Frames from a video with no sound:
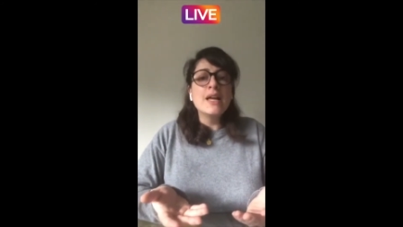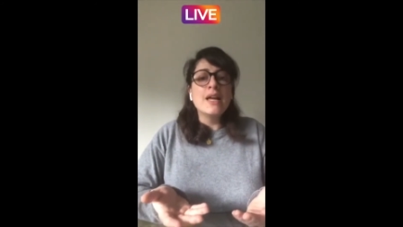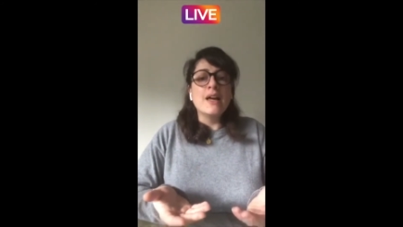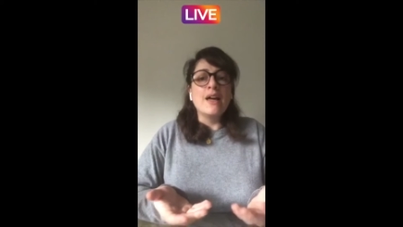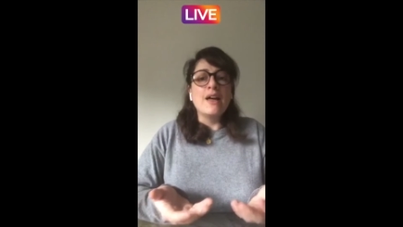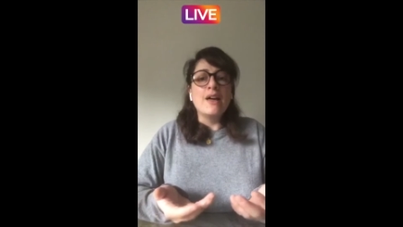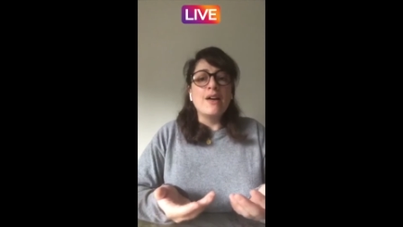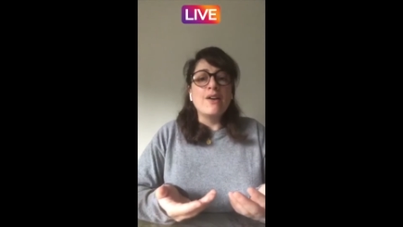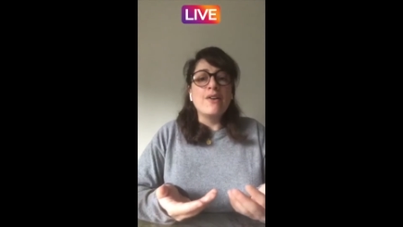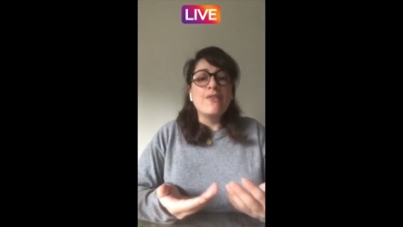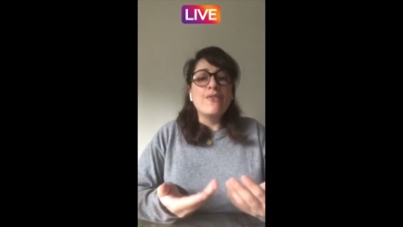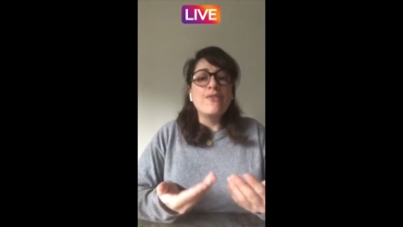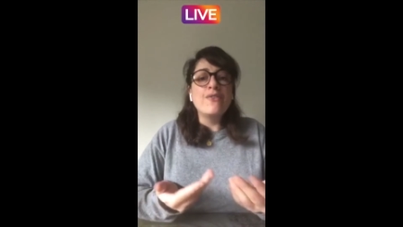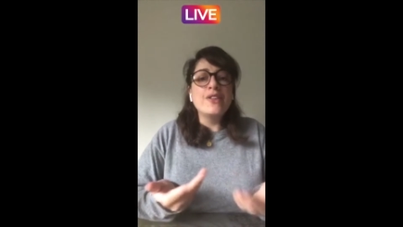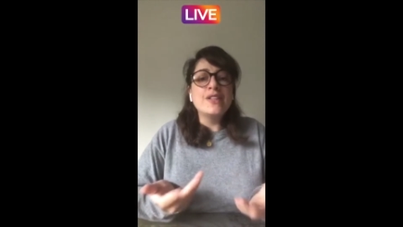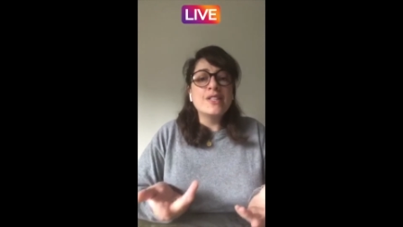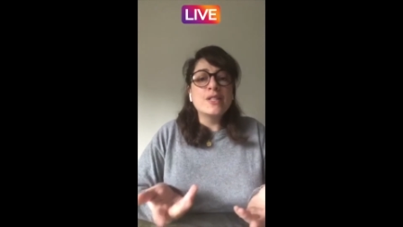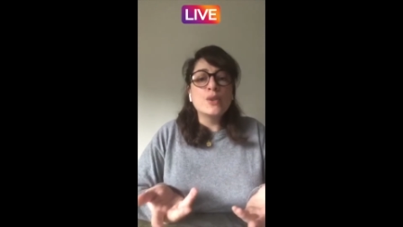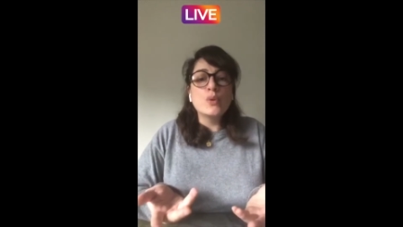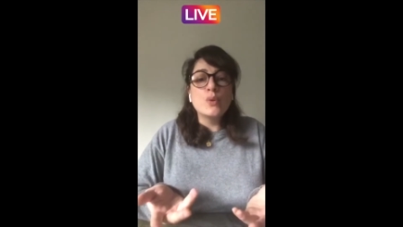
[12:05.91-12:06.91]
uh,
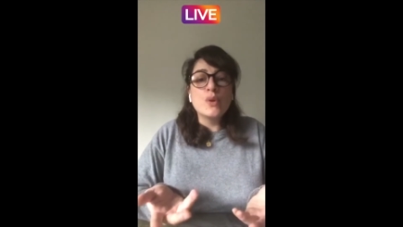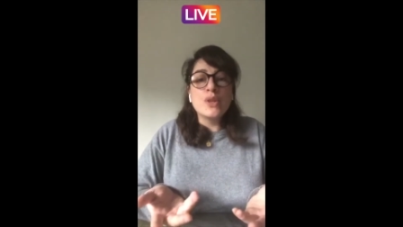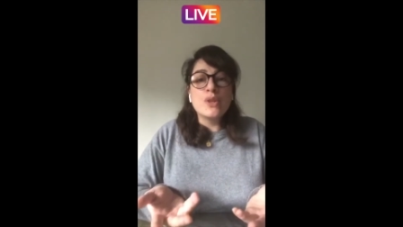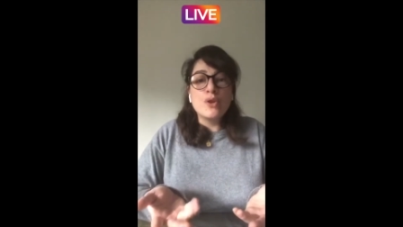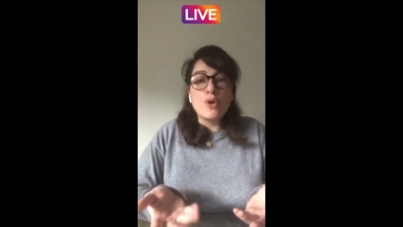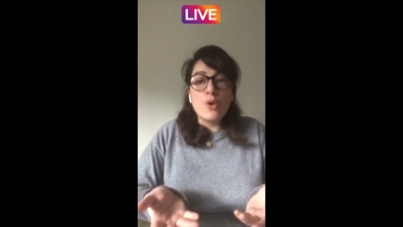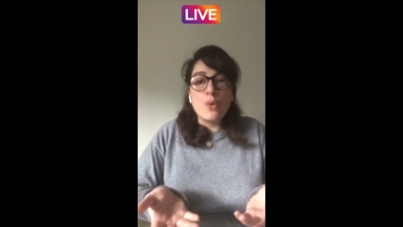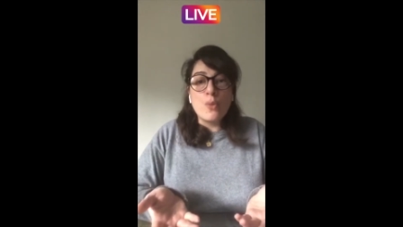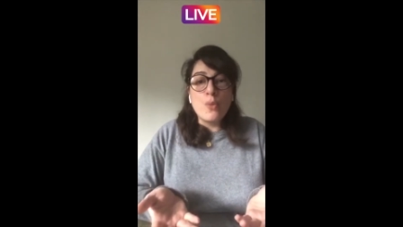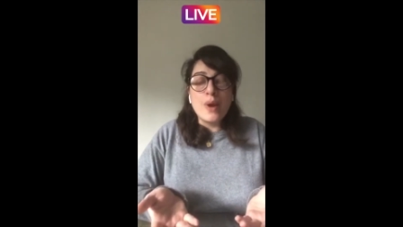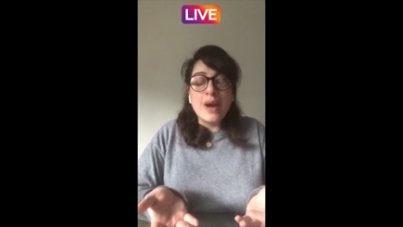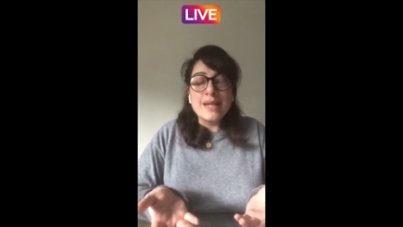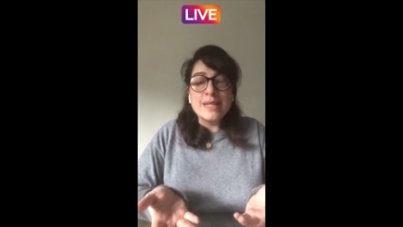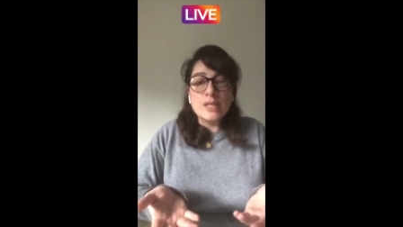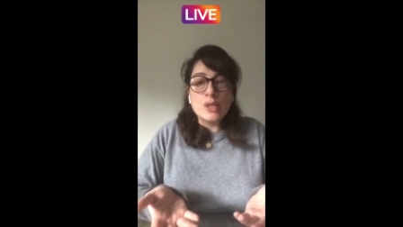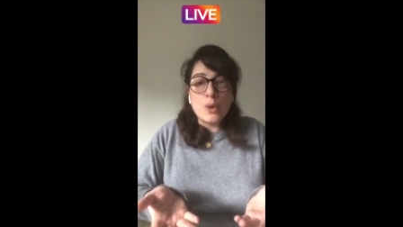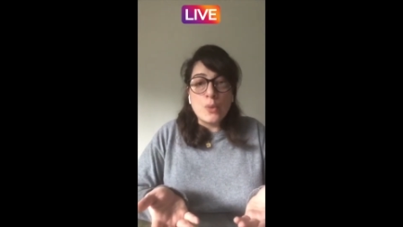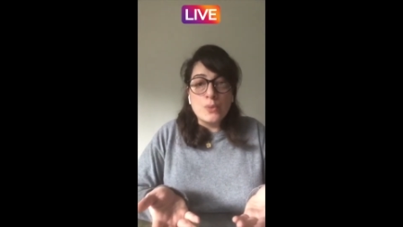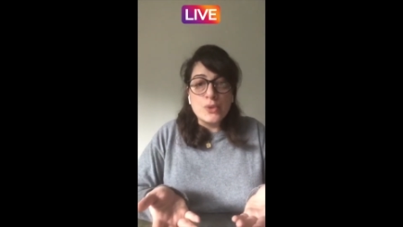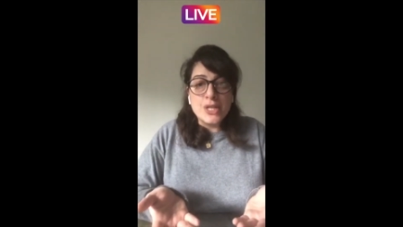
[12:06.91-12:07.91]
fits you with your brand
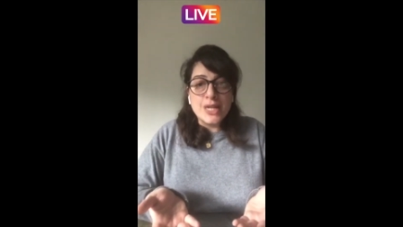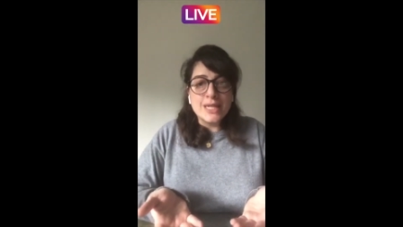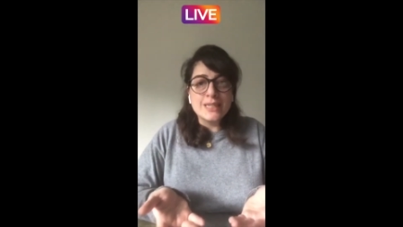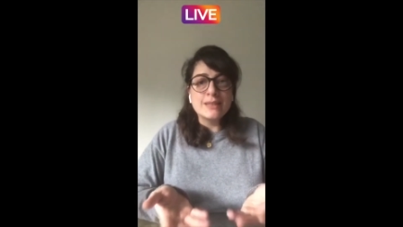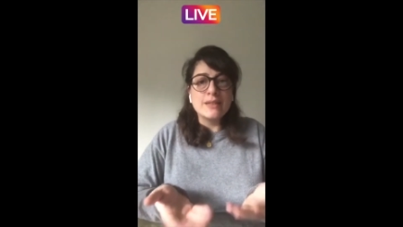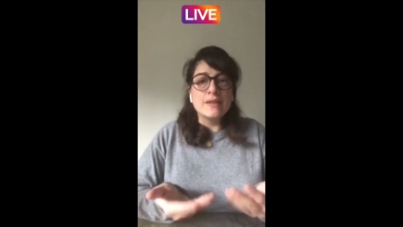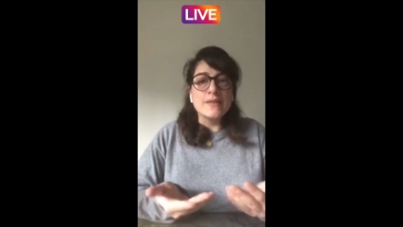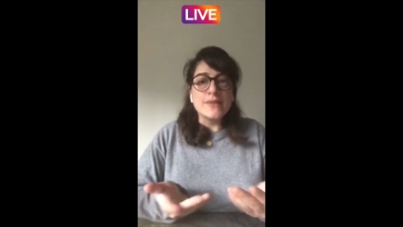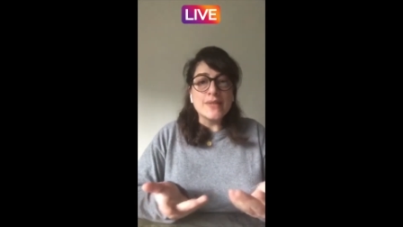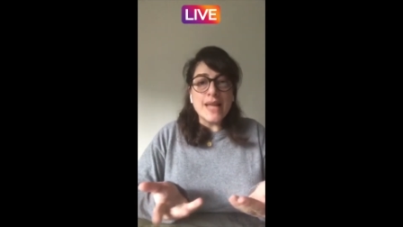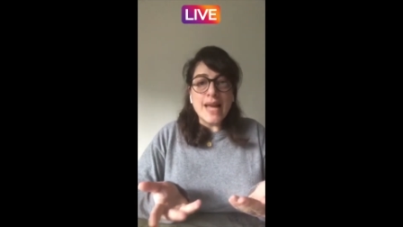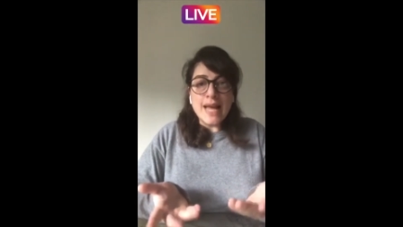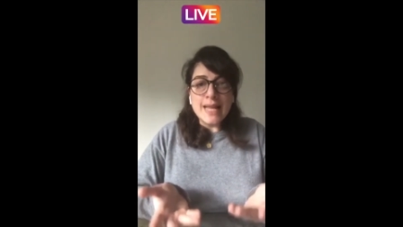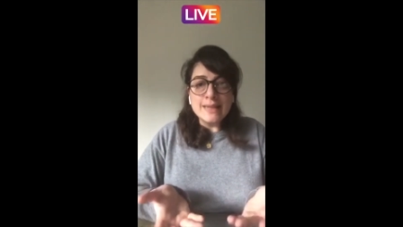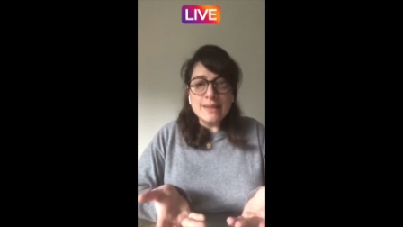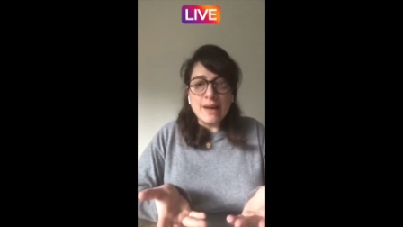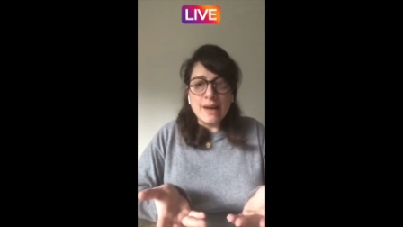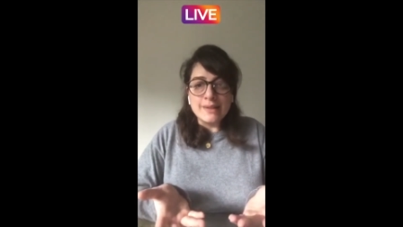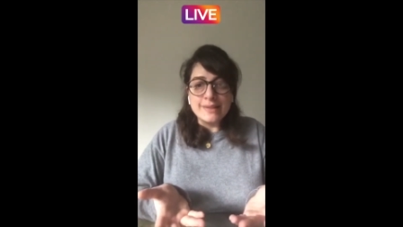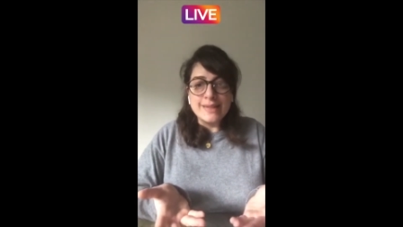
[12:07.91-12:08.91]
objectives and
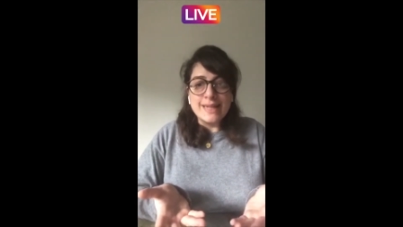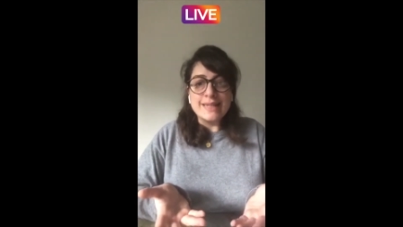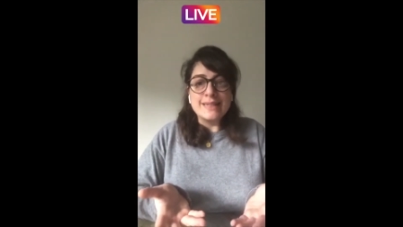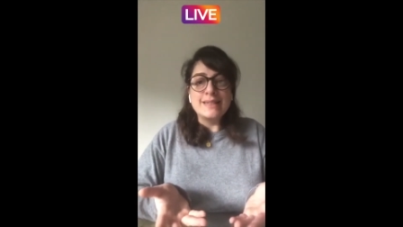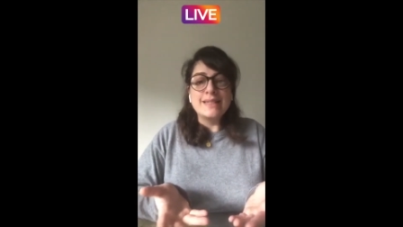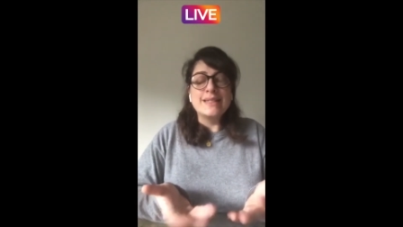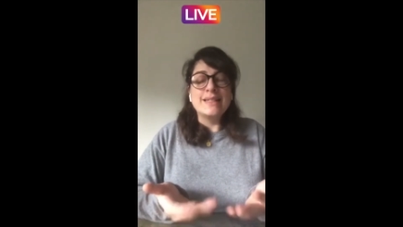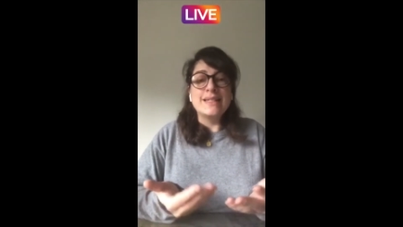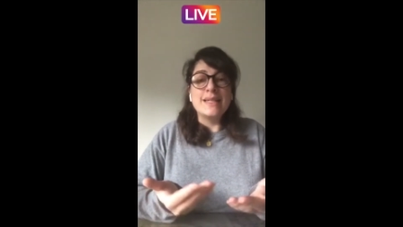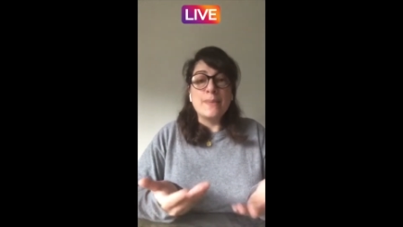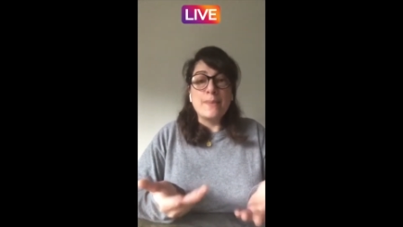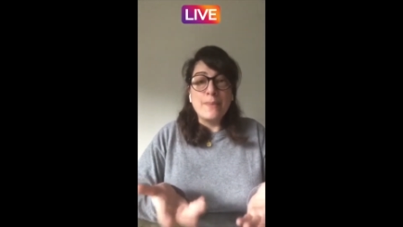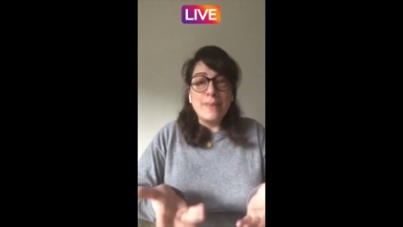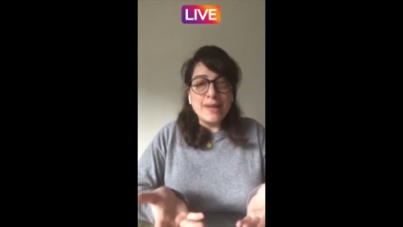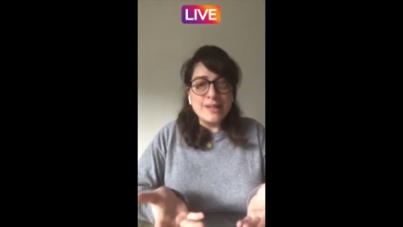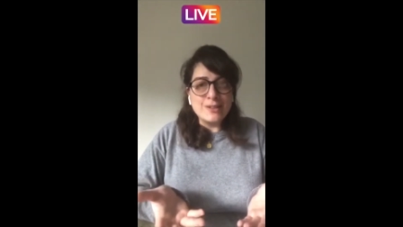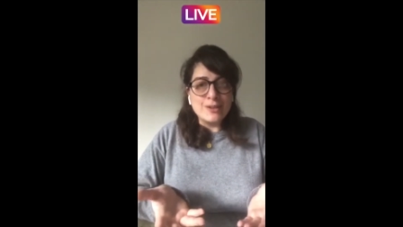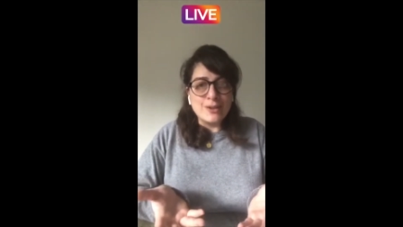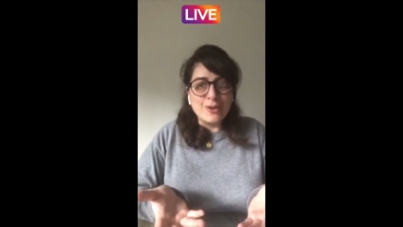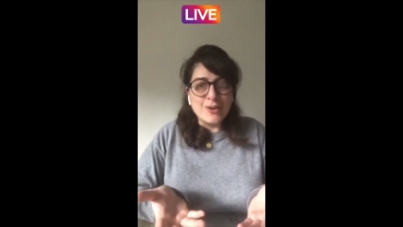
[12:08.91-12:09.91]
identity
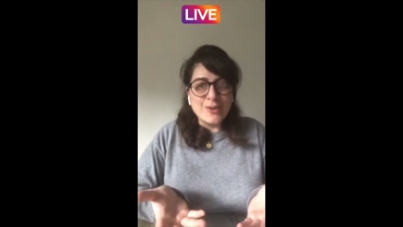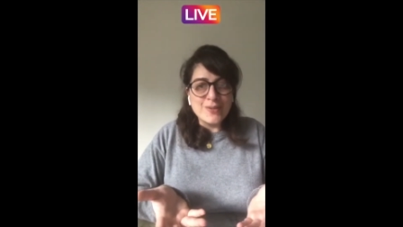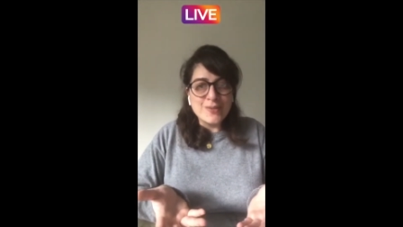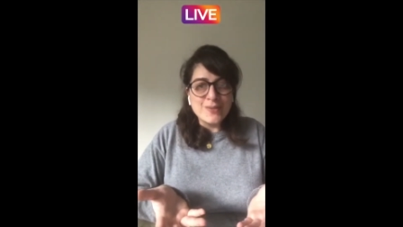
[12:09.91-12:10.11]
better.